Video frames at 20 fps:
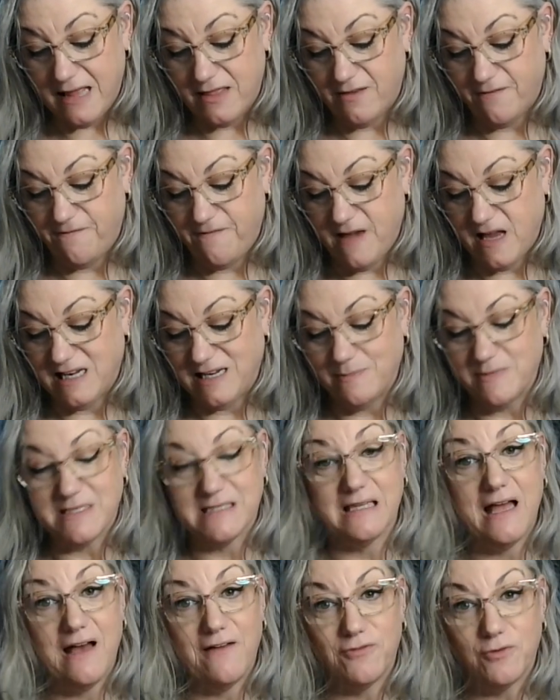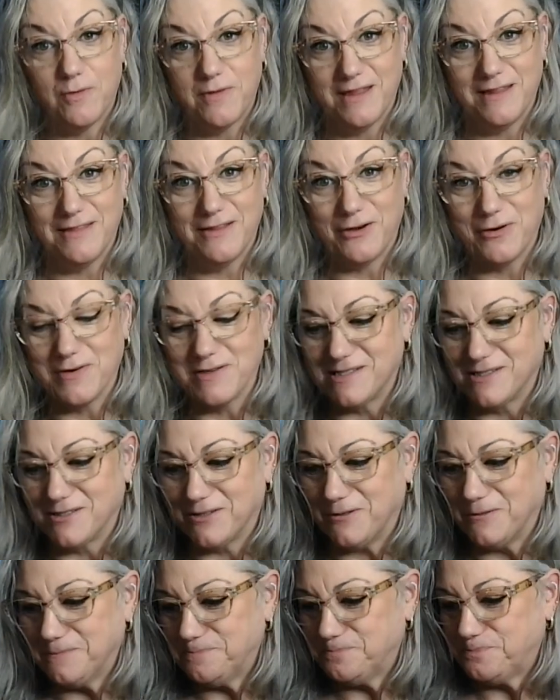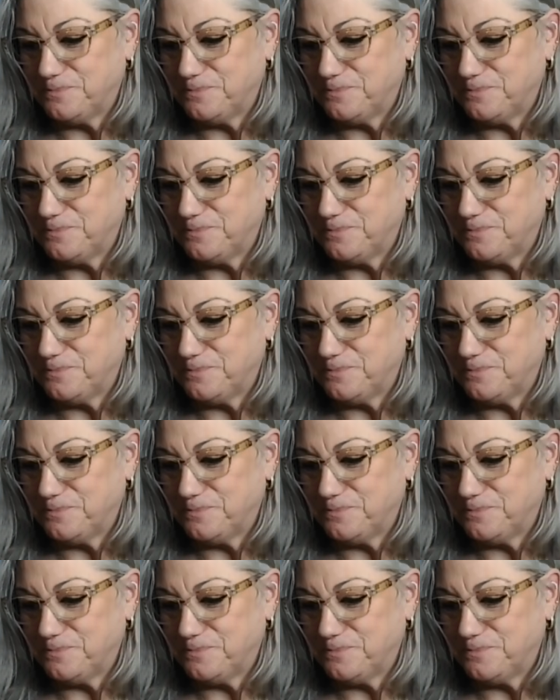and the phantom is left within the crystal.